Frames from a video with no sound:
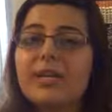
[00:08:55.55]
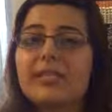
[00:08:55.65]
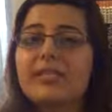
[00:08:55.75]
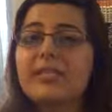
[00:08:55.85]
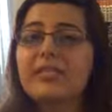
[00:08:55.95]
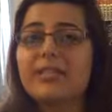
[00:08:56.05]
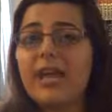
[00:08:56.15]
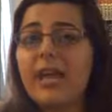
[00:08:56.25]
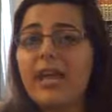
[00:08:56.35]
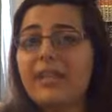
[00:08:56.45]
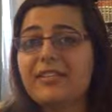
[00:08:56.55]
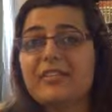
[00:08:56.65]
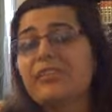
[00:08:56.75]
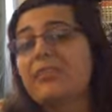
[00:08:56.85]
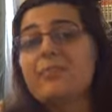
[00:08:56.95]
It's
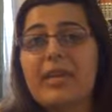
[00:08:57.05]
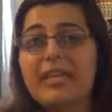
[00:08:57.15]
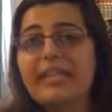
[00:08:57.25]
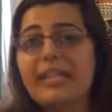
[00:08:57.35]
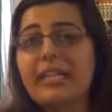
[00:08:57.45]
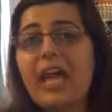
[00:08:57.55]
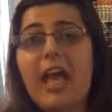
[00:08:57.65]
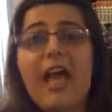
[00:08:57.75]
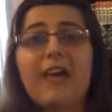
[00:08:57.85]
just amazing,